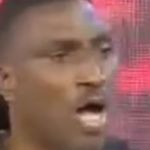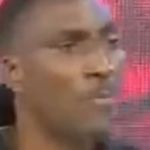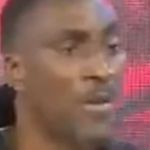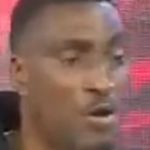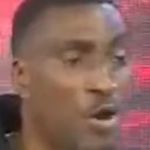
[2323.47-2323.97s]

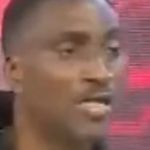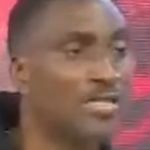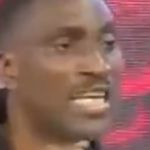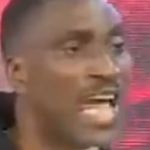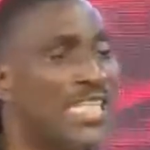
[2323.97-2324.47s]

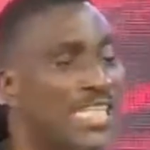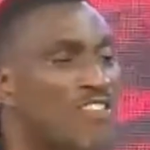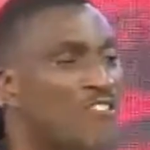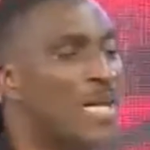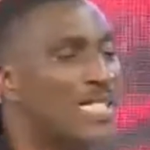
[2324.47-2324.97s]
because
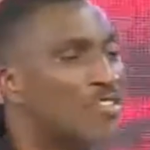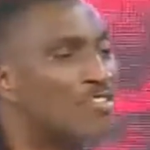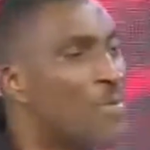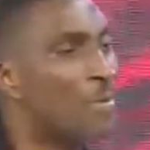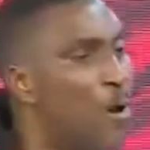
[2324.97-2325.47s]
ninety-seven percent
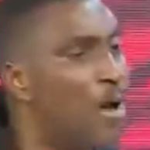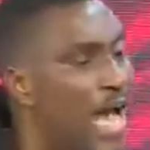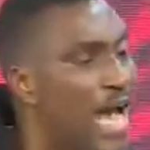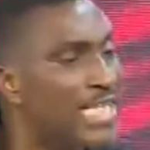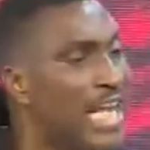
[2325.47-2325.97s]
of people on
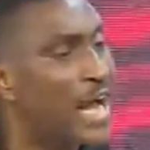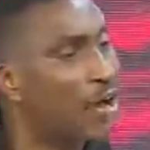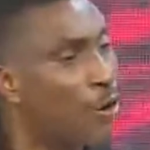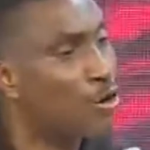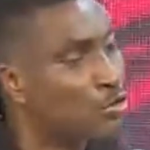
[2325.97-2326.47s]
earth are
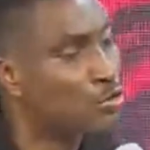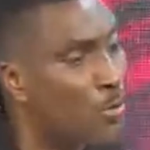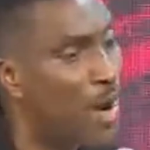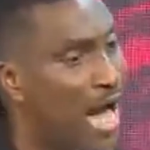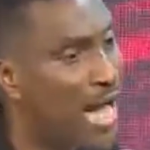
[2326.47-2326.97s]

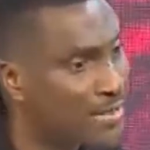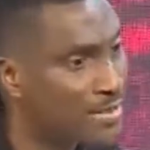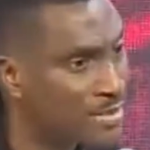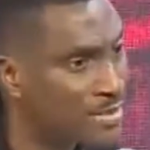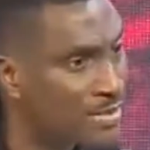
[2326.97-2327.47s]

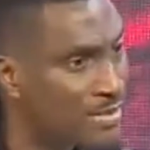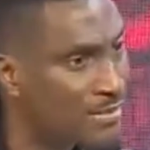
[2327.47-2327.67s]
consumers.